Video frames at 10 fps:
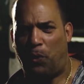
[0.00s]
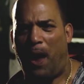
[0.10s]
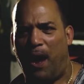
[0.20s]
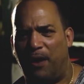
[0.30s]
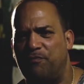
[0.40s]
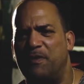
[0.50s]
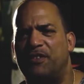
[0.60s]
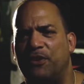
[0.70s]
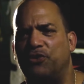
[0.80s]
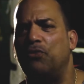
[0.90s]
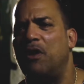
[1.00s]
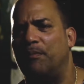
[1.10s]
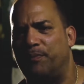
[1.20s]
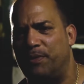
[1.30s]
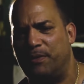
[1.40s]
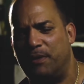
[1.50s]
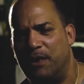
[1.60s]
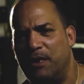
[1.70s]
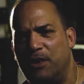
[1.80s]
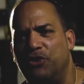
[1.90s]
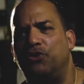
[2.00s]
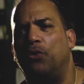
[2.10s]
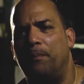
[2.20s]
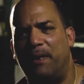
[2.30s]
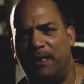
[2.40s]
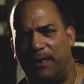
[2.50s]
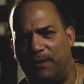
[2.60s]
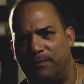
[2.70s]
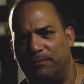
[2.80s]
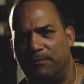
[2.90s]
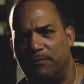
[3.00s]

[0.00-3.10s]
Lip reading: drive Mr. Trump to a meeting.